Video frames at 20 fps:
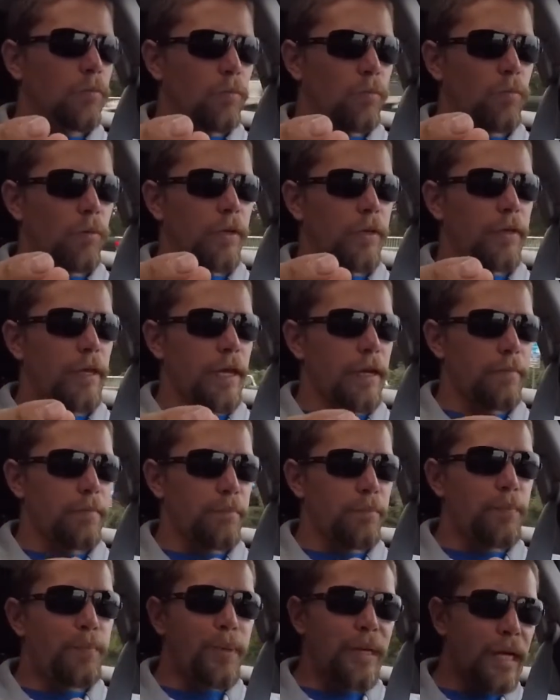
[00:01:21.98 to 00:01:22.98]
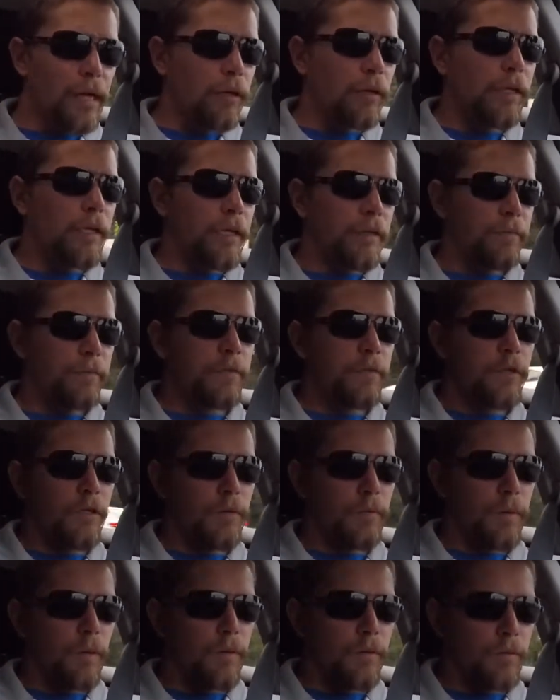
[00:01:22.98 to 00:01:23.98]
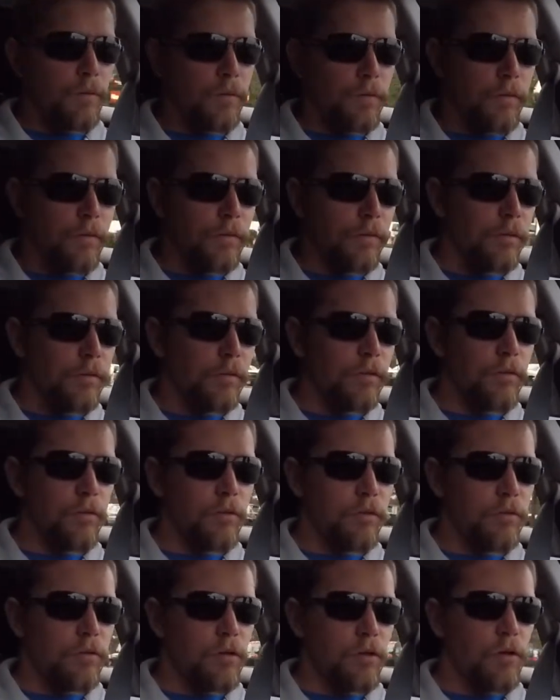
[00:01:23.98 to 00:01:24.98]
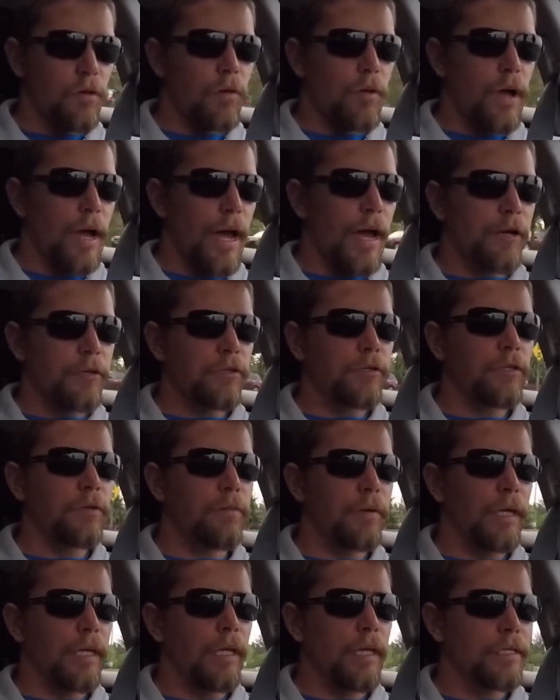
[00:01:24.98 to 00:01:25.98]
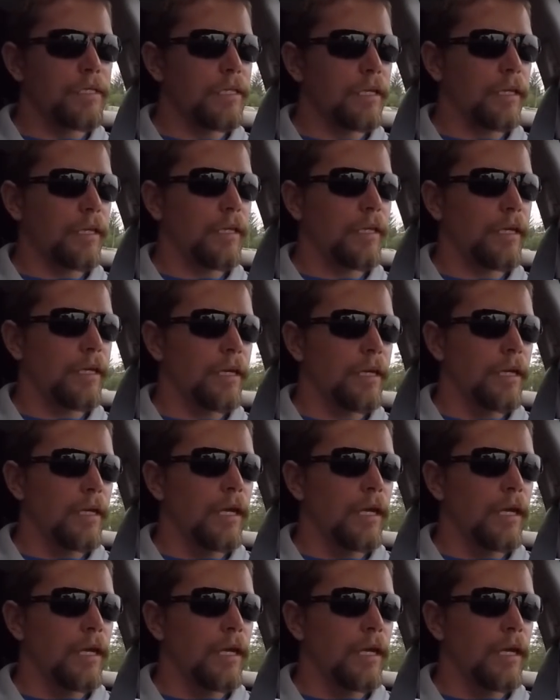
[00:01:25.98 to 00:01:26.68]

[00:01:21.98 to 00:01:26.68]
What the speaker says: with a barely different turbo. So actually, realistically,